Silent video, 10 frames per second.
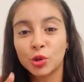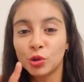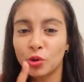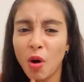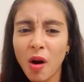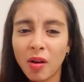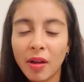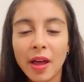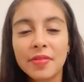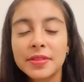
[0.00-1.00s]
you all
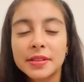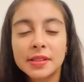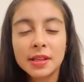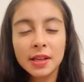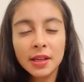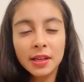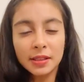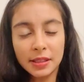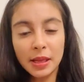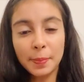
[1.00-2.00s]
have this
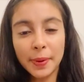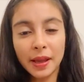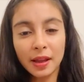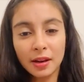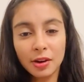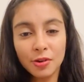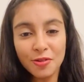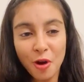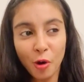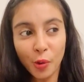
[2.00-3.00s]
deep inner
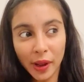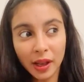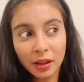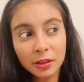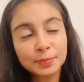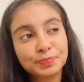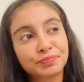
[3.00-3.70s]
knowing